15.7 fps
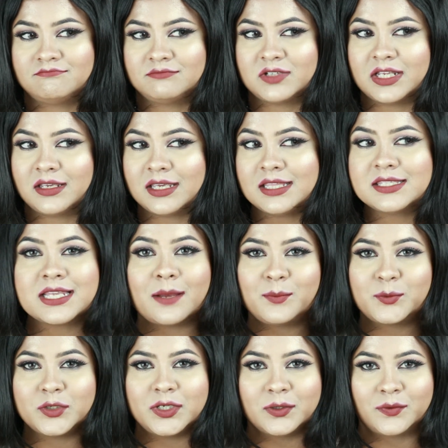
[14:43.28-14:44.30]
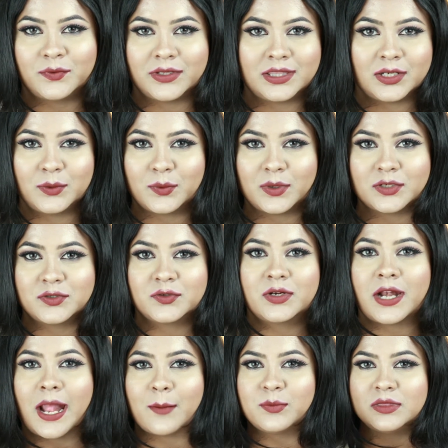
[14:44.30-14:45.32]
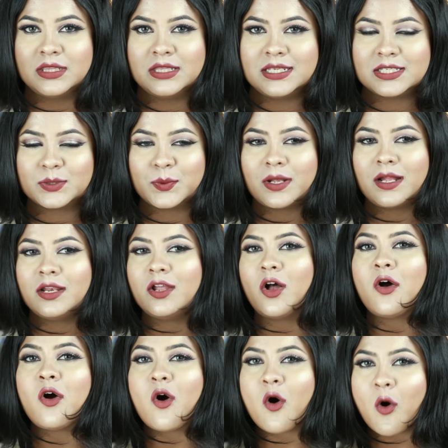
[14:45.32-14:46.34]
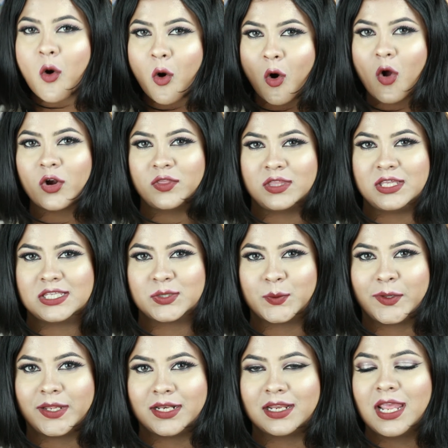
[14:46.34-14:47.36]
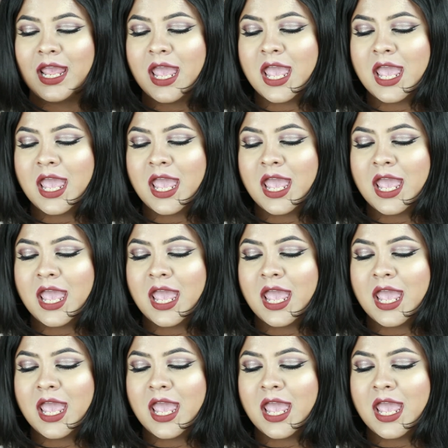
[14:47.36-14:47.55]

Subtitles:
like, it's up to you whether you want to grab this one or this one.